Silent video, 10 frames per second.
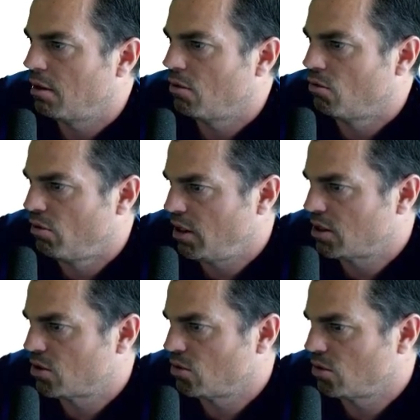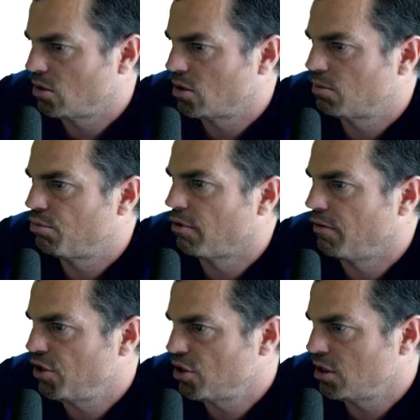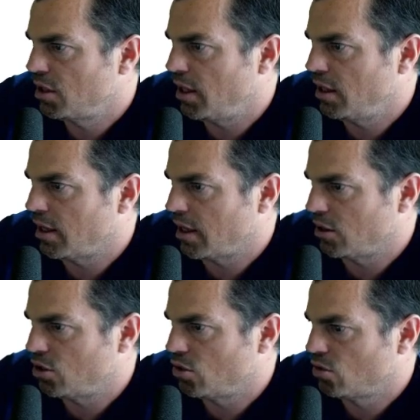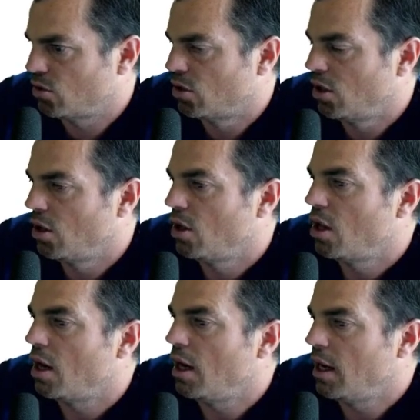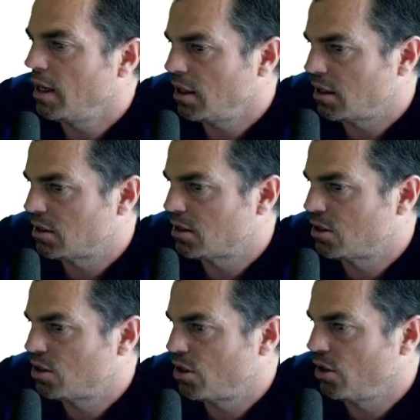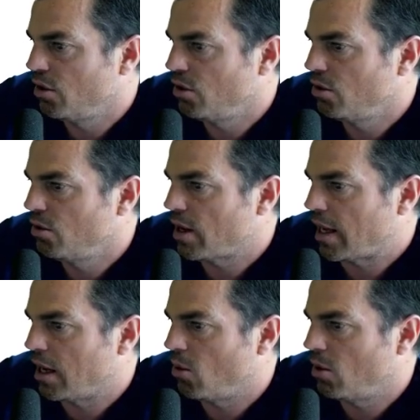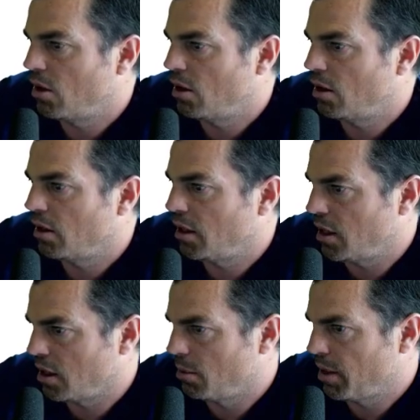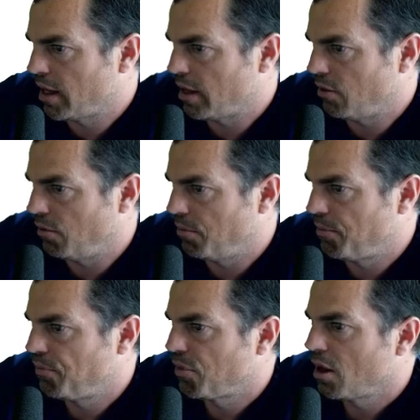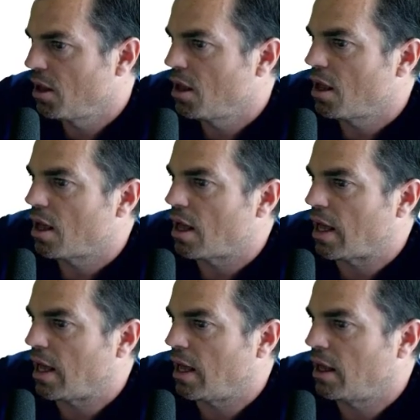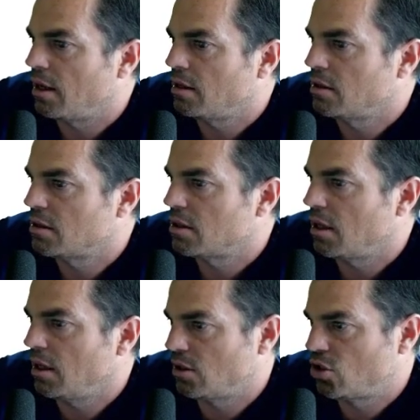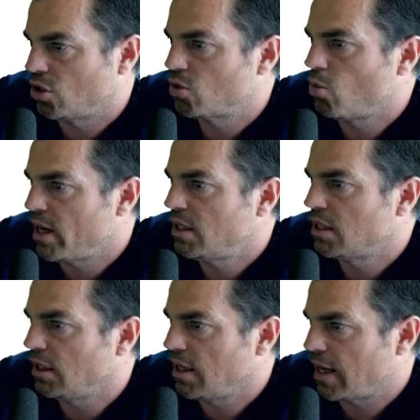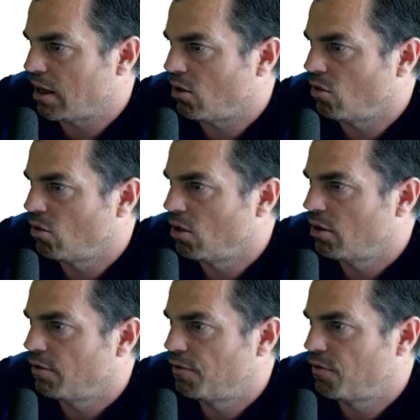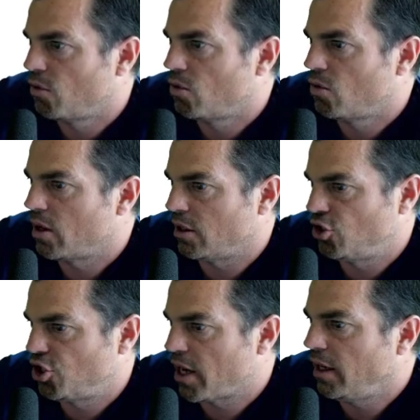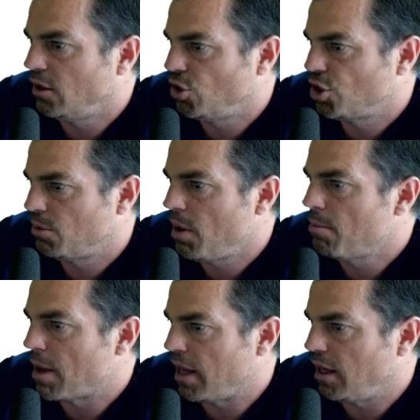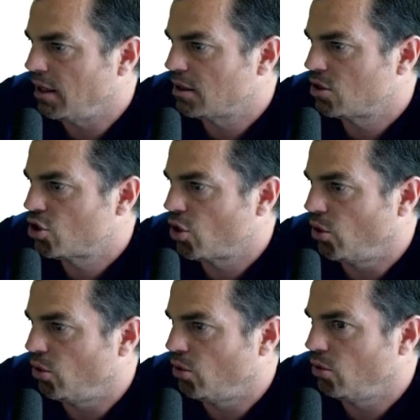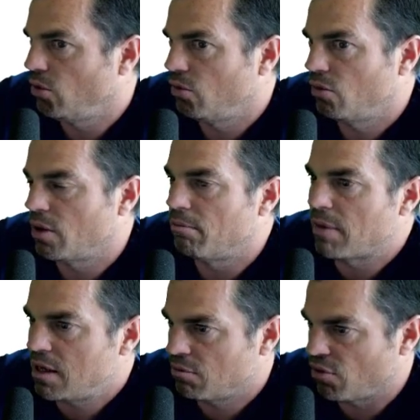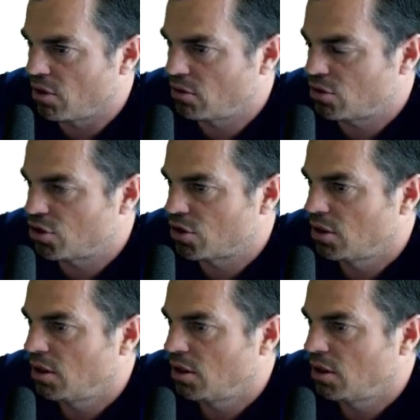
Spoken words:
resource provisioned in Azure, linked to our GitHub account, and it's just waiting now for a change to be made to the main branch